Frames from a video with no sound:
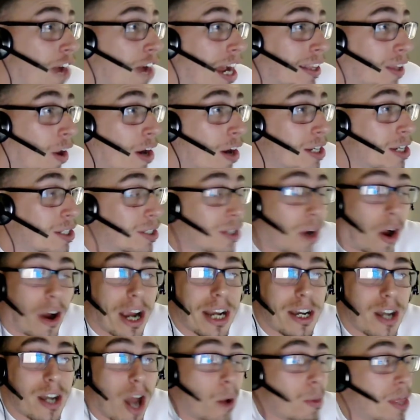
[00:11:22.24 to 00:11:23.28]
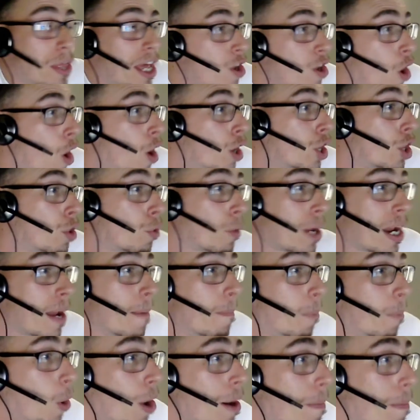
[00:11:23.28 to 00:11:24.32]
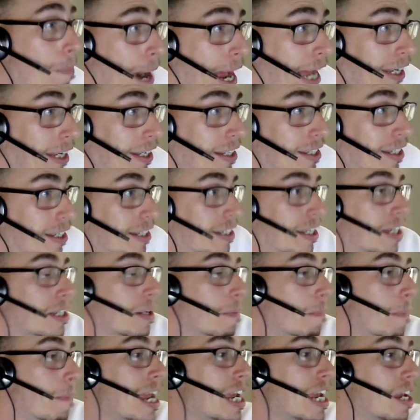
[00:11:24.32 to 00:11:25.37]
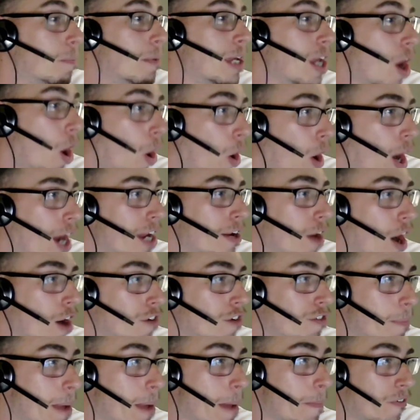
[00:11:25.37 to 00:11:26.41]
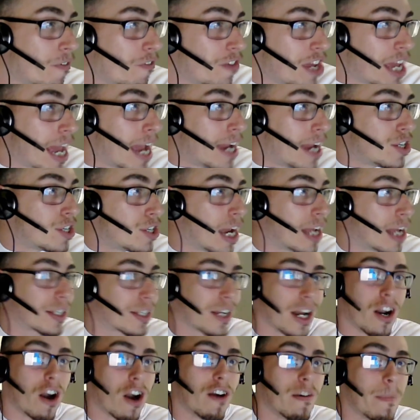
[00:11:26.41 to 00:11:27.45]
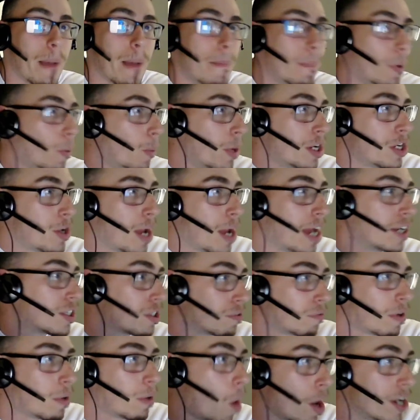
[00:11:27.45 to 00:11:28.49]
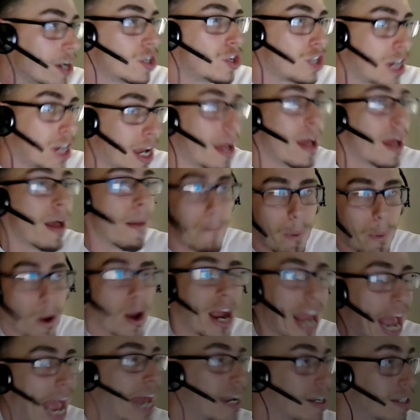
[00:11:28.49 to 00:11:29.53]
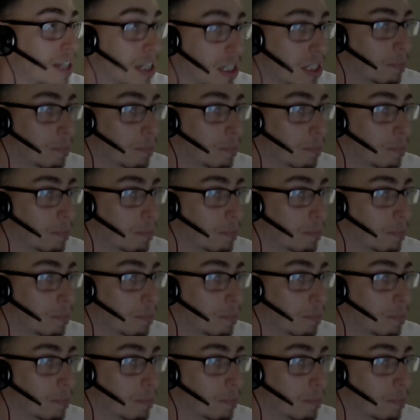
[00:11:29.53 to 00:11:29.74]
that I know they're not a Korean boy brand doesn't make me. I remember VHS, and I remember when you had to rewind shit by hand. Doesn't